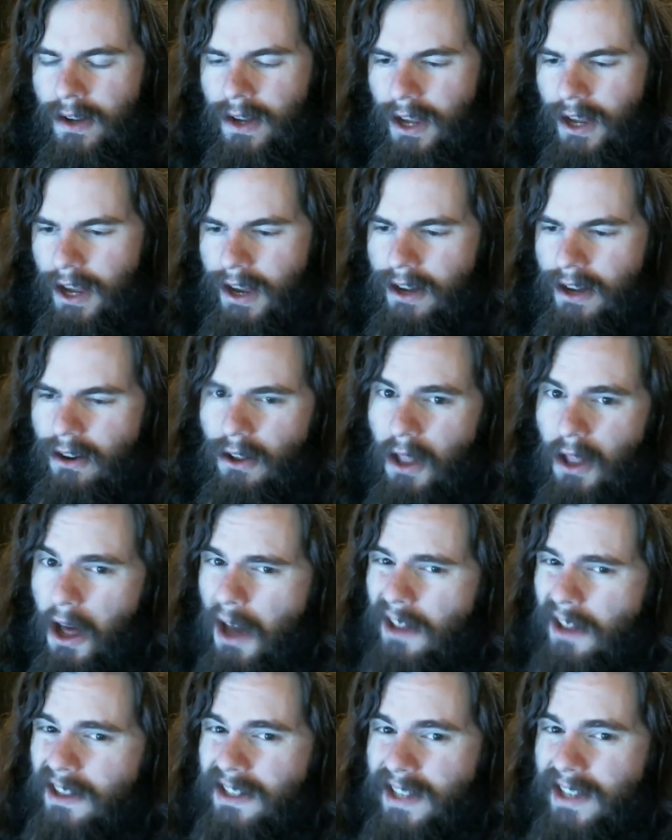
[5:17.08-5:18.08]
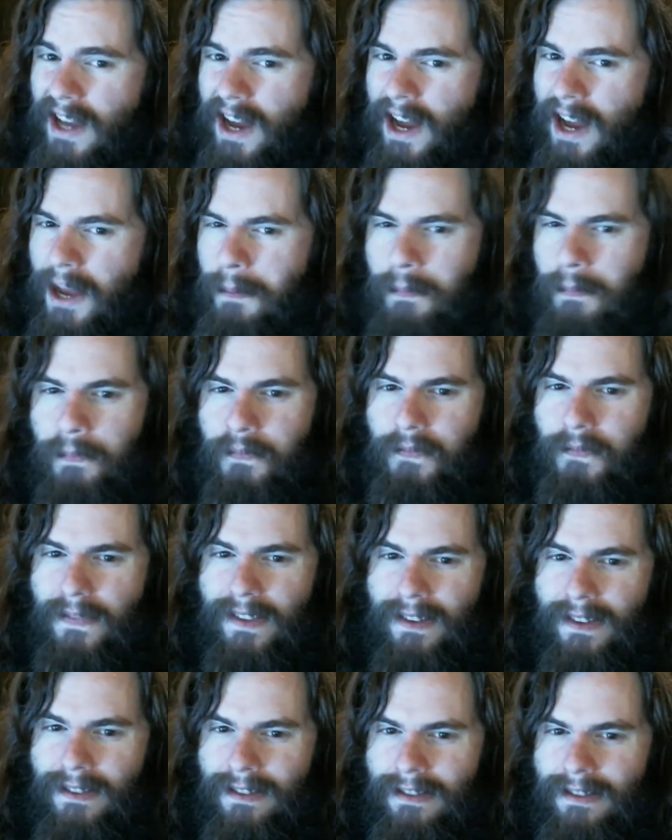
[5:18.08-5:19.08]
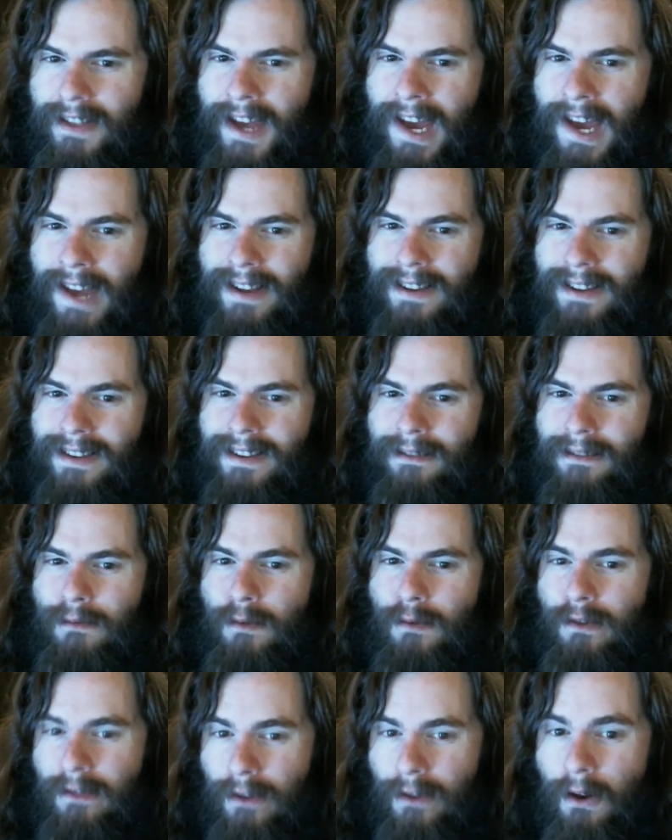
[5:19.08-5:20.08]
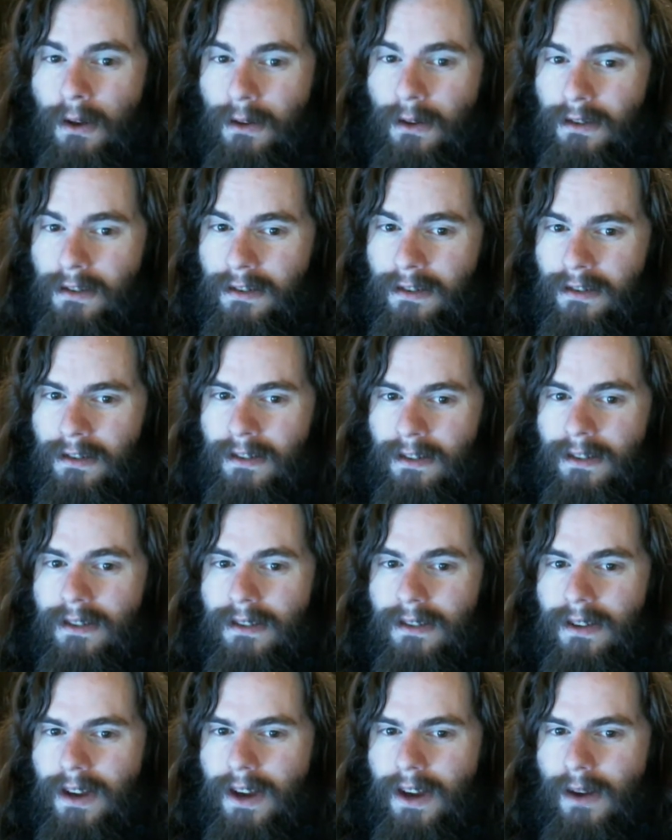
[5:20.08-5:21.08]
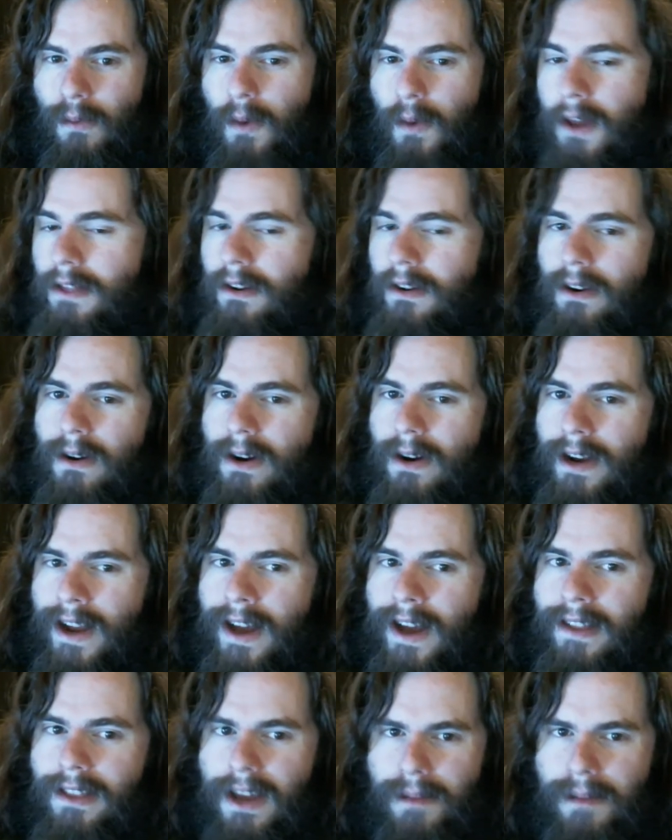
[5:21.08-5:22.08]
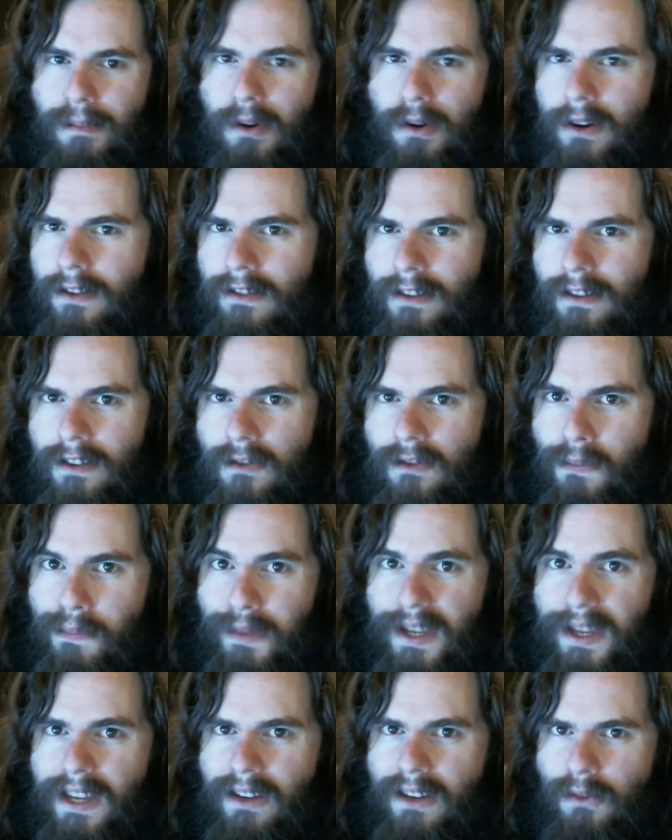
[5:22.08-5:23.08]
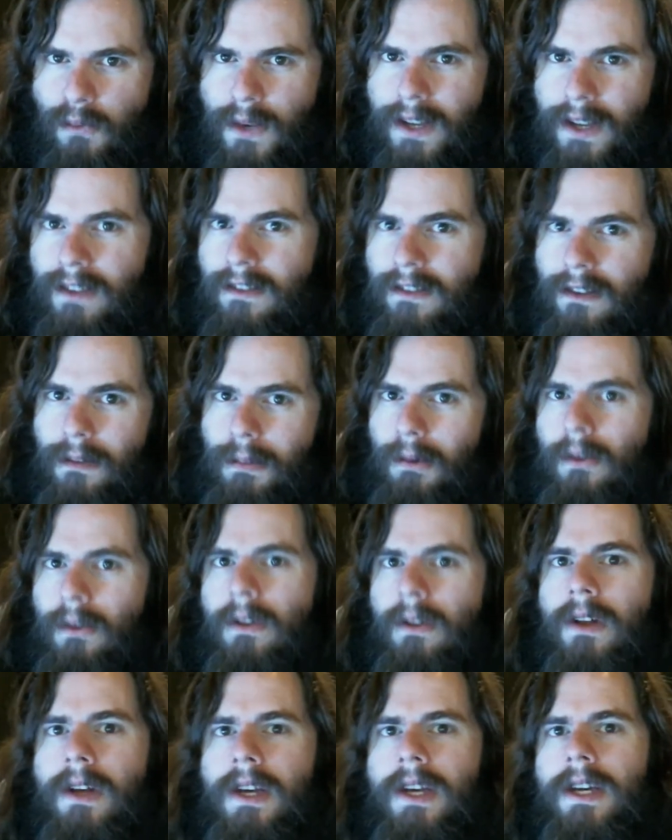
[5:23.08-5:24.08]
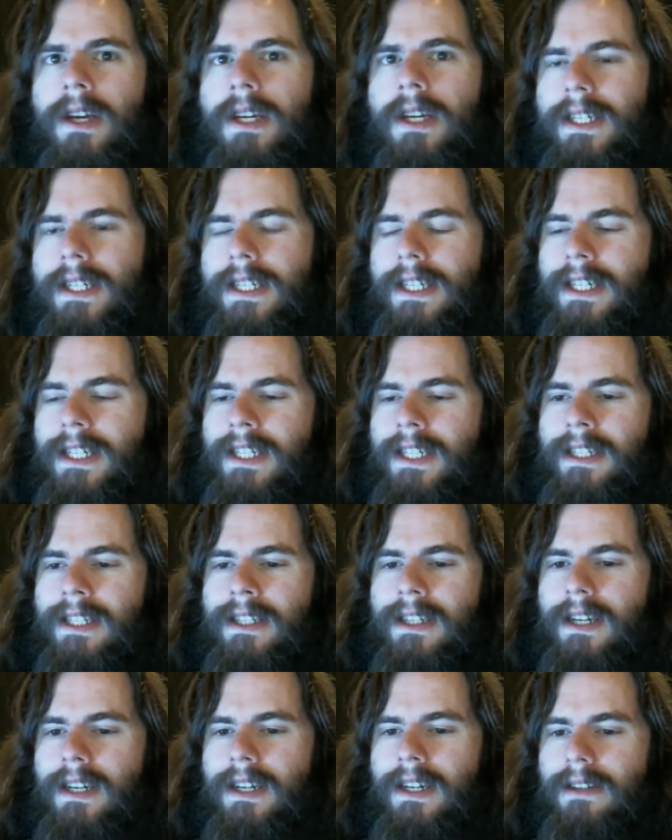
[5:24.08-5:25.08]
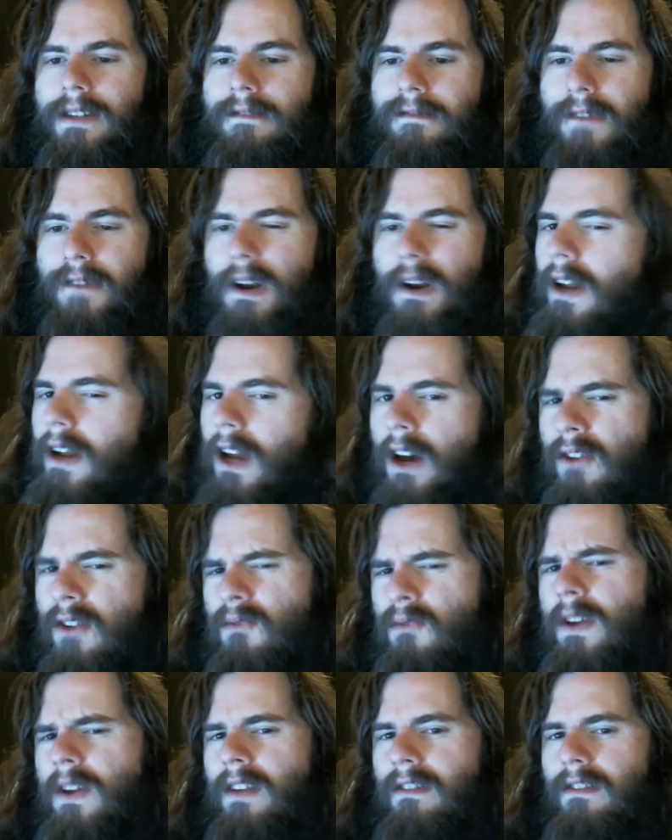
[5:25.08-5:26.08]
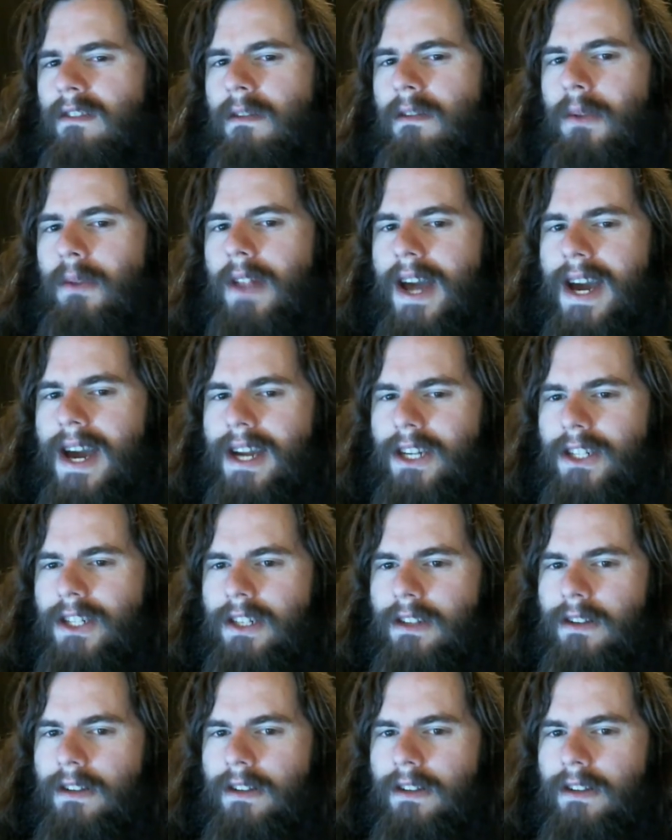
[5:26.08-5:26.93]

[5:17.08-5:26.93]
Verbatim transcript: And a lot of the time, that results, uh, whether or not that person is being reasonable, in very unreasonable action.